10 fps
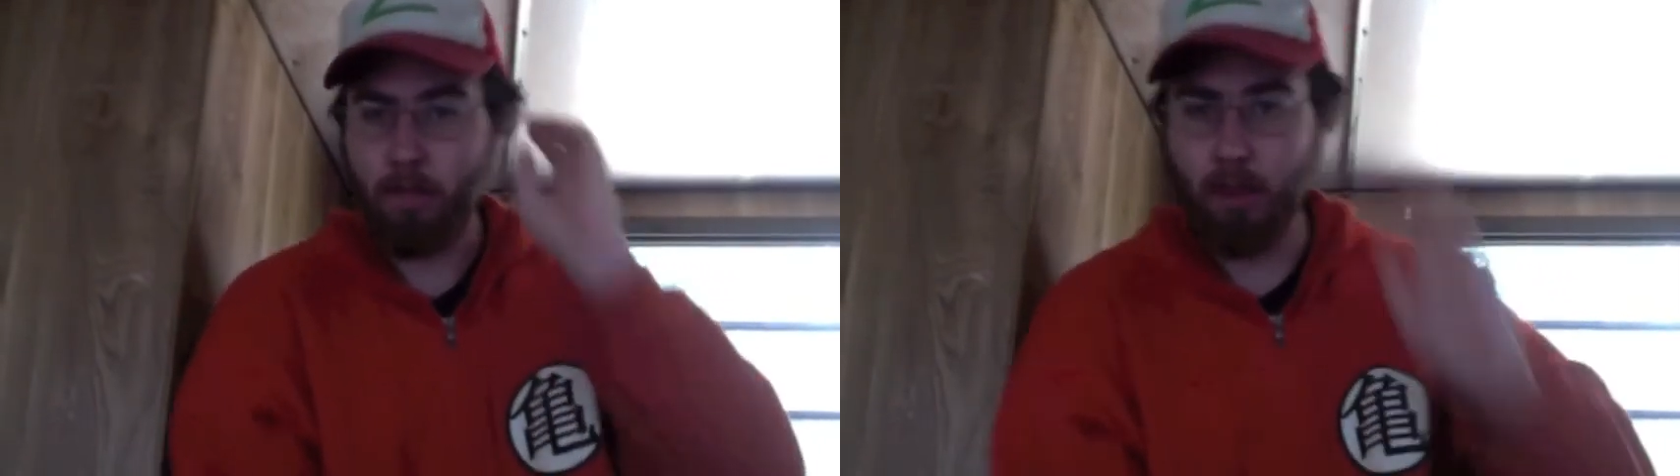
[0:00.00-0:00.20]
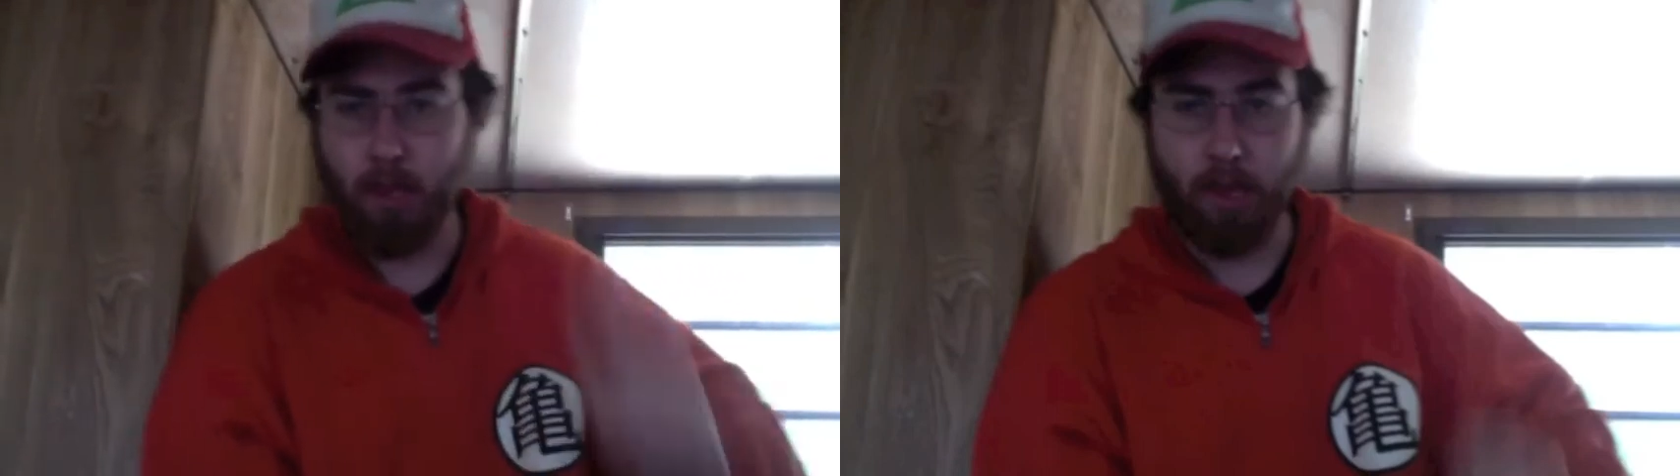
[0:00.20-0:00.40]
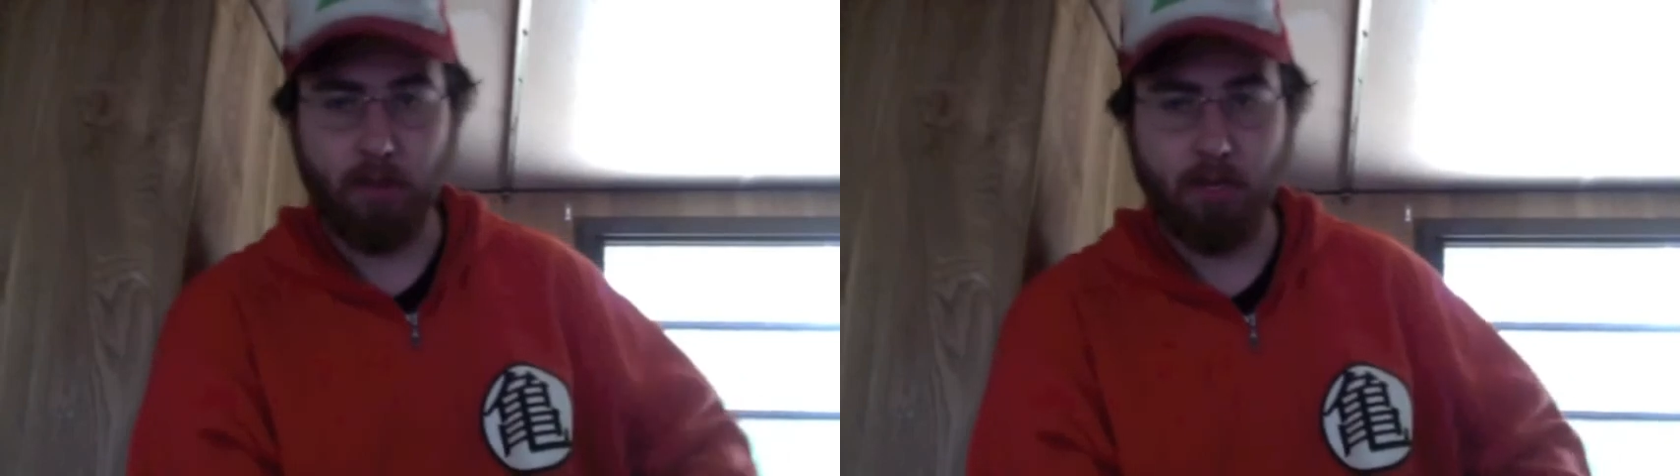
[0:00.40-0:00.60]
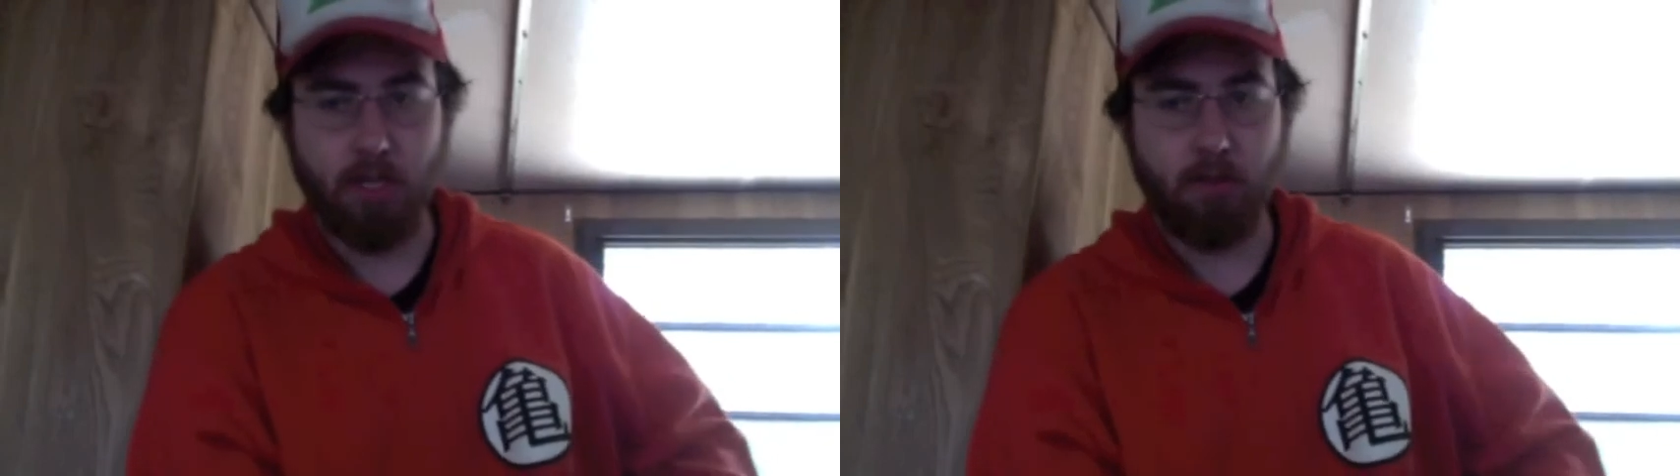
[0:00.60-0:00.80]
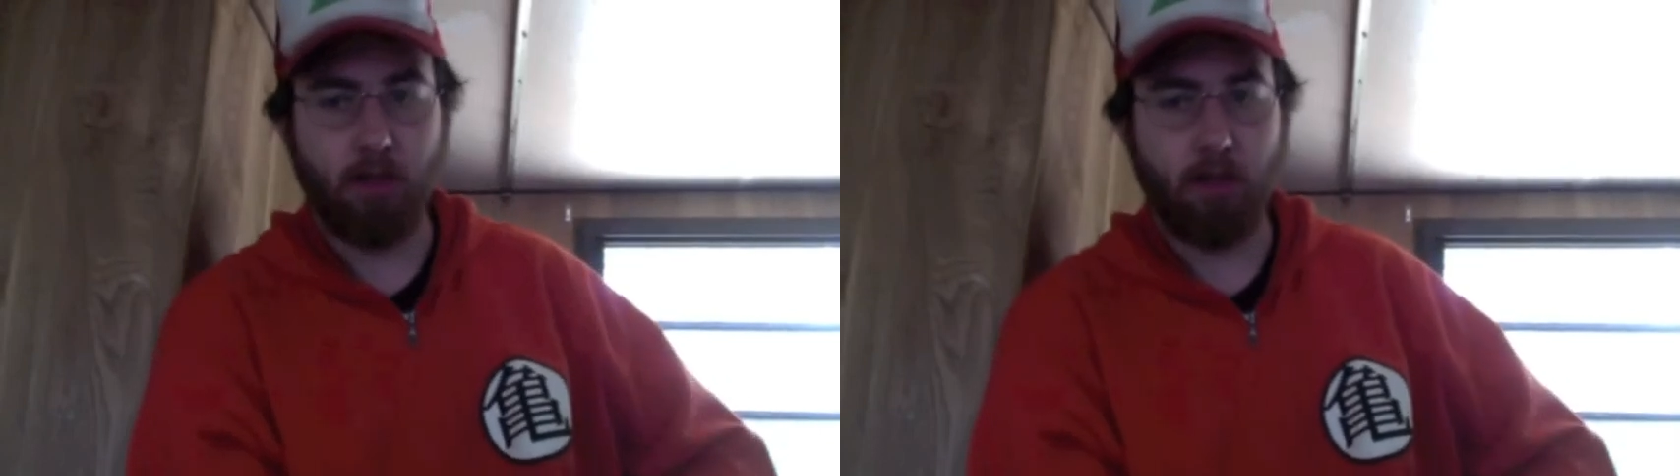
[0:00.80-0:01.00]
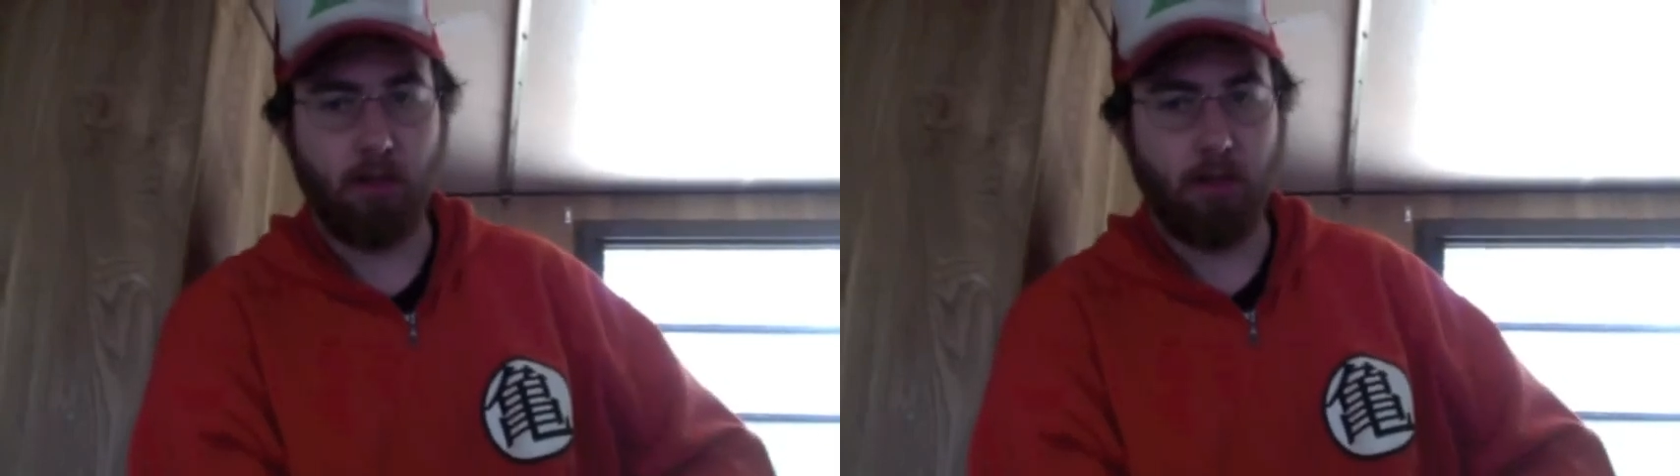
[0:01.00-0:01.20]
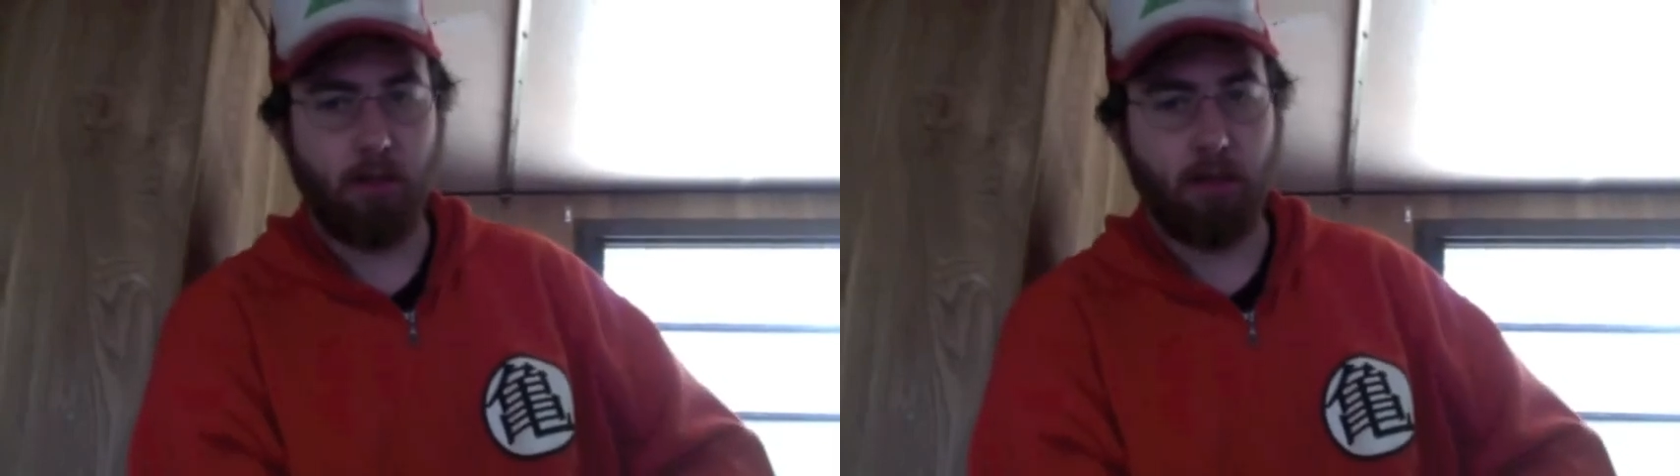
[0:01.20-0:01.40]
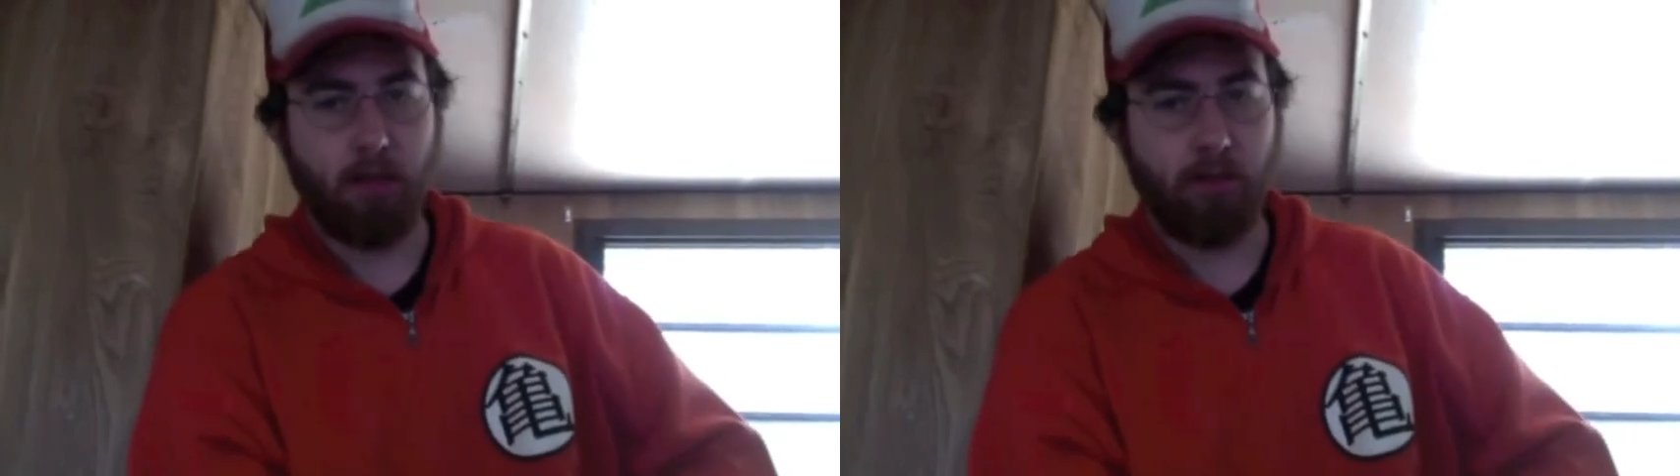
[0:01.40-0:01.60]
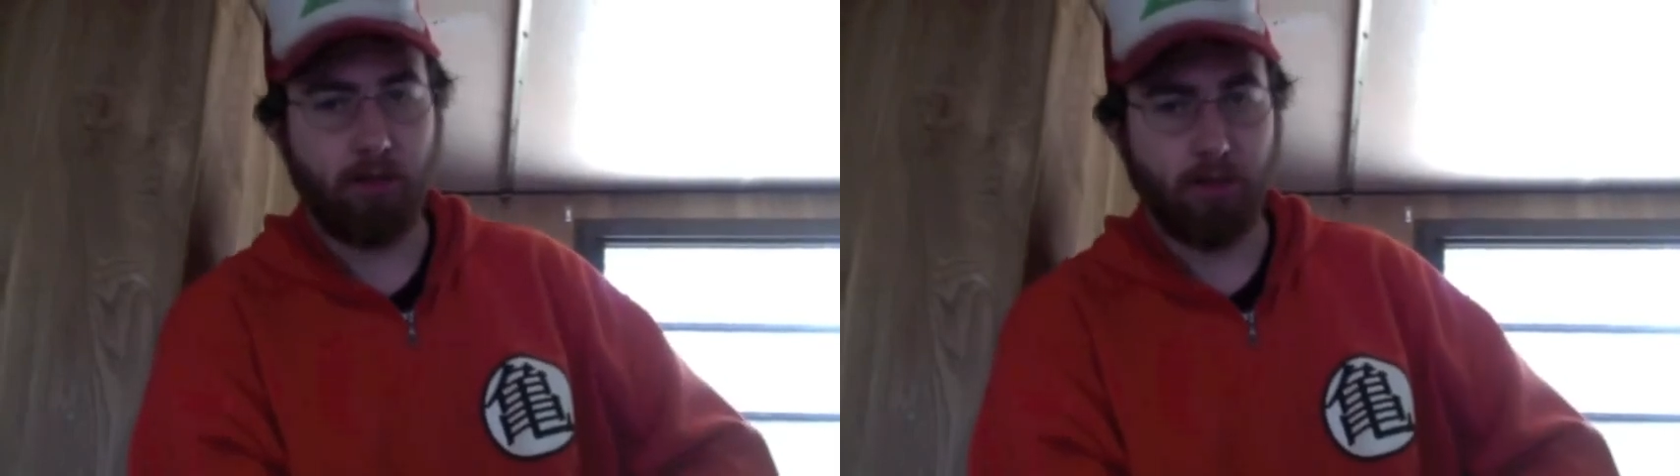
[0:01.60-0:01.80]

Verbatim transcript: Everything just seemed to click with me and why I love this episode